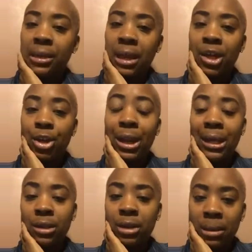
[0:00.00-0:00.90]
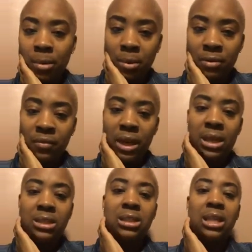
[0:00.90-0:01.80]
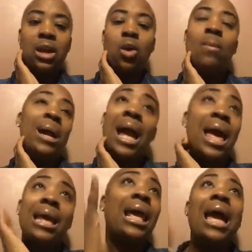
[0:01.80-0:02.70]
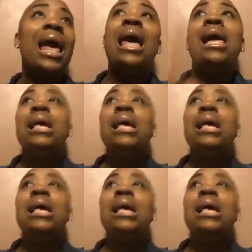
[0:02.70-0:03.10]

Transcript: Like you're like their number one fan. It's just like, oh my god, like I,